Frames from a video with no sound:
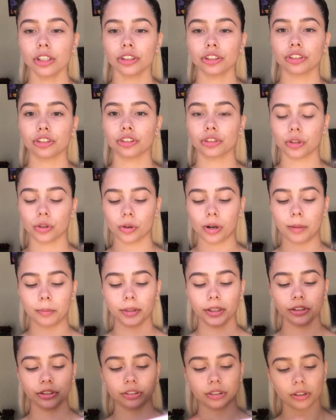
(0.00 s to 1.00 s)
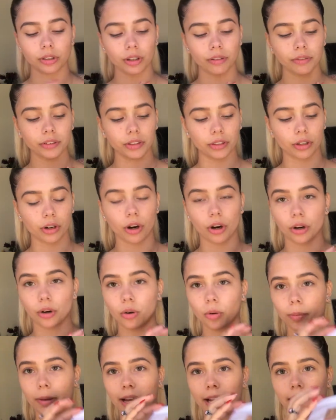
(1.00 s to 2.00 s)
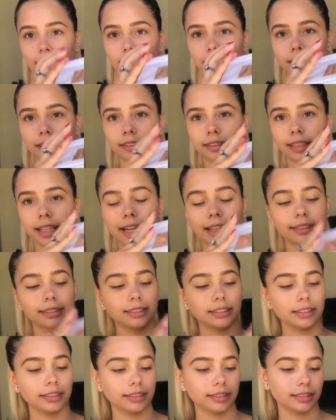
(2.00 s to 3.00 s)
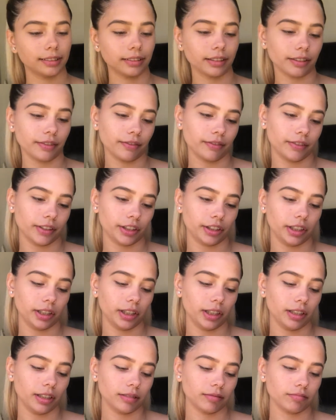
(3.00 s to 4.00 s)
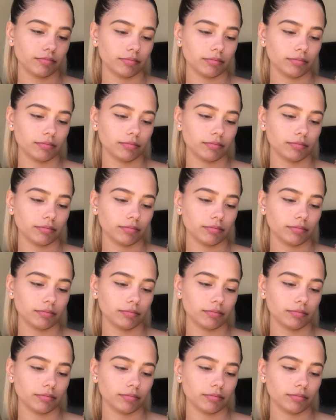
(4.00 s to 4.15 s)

So I'm going to start off with the Cargo palette because it has this very